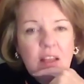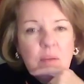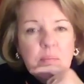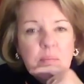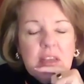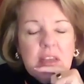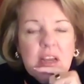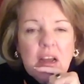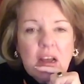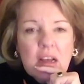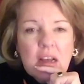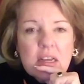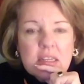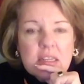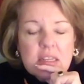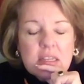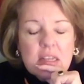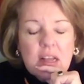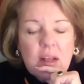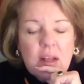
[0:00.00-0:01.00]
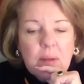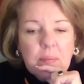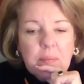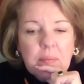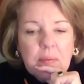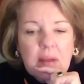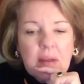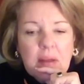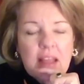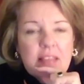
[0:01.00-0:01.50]
because
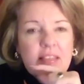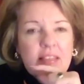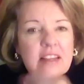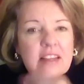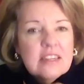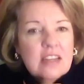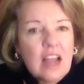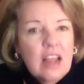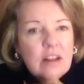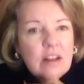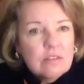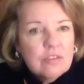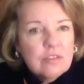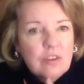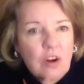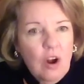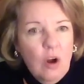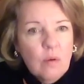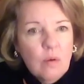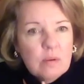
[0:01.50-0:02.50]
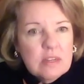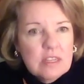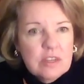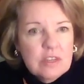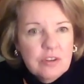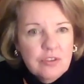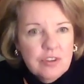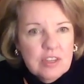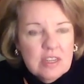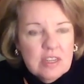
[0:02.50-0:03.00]
I think titles are always
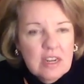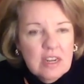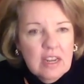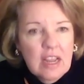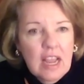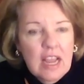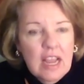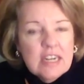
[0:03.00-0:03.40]
interesting.